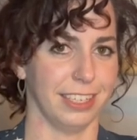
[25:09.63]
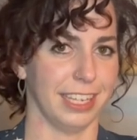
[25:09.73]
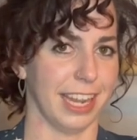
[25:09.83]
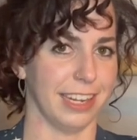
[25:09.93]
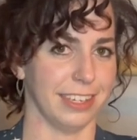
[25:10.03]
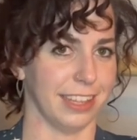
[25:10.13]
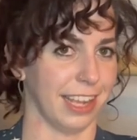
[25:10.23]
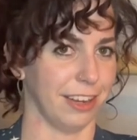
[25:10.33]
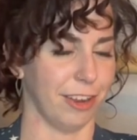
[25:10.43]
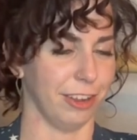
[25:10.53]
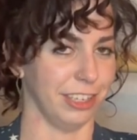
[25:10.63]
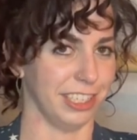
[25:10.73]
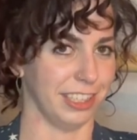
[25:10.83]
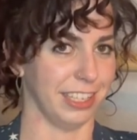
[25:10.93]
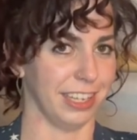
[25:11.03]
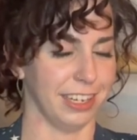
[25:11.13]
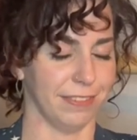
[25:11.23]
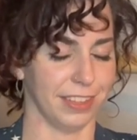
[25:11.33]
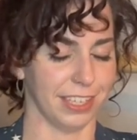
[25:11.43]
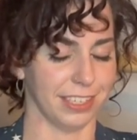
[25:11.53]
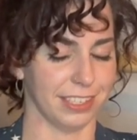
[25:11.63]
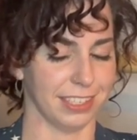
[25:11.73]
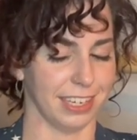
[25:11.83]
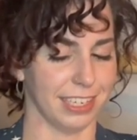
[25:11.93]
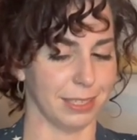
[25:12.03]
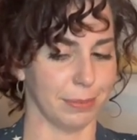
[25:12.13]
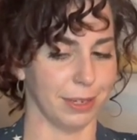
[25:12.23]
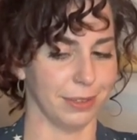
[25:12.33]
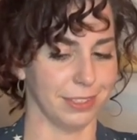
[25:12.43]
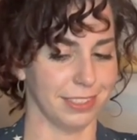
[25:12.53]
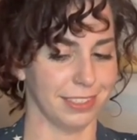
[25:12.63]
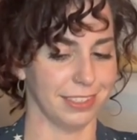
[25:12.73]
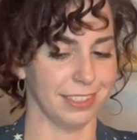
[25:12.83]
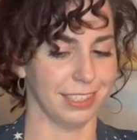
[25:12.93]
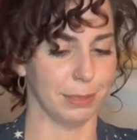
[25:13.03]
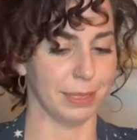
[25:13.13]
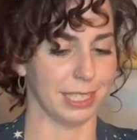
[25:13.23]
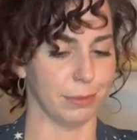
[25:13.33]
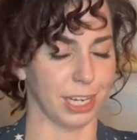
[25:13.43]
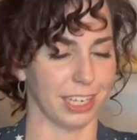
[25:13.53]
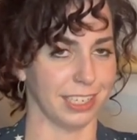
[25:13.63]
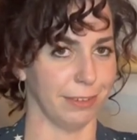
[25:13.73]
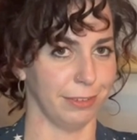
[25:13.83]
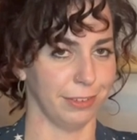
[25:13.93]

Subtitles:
gained that knowledge at the end of this, I suppose. It's a bit subjective.